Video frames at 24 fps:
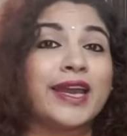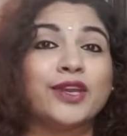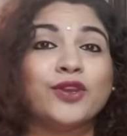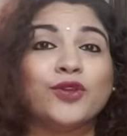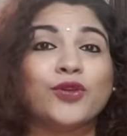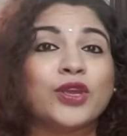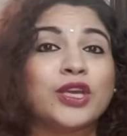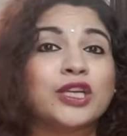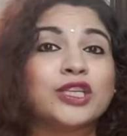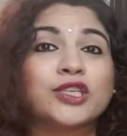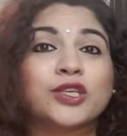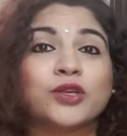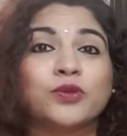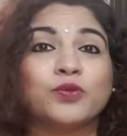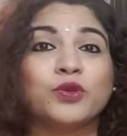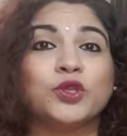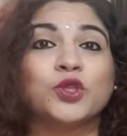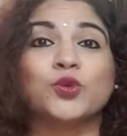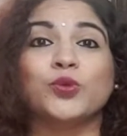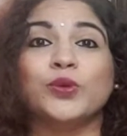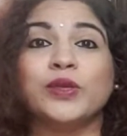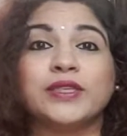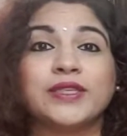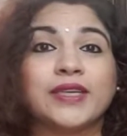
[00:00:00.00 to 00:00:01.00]
education
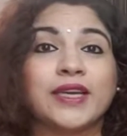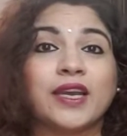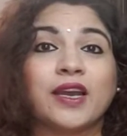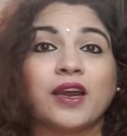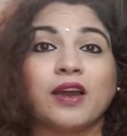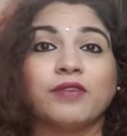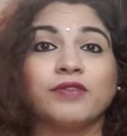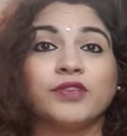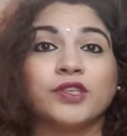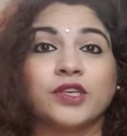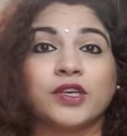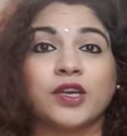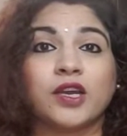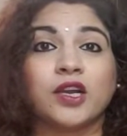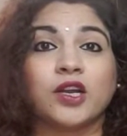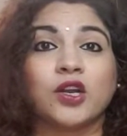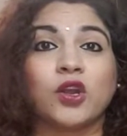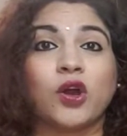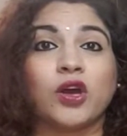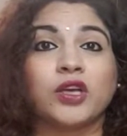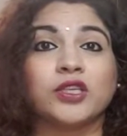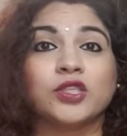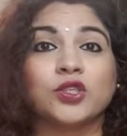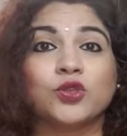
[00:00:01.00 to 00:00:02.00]
which we take after our
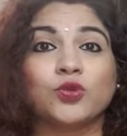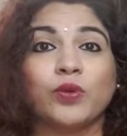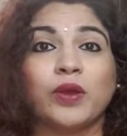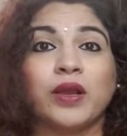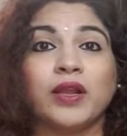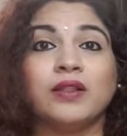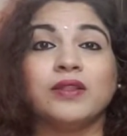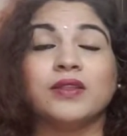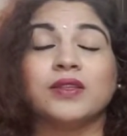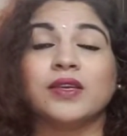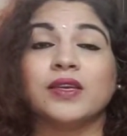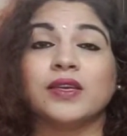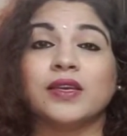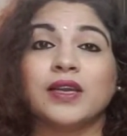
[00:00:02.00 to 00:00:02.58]
class 12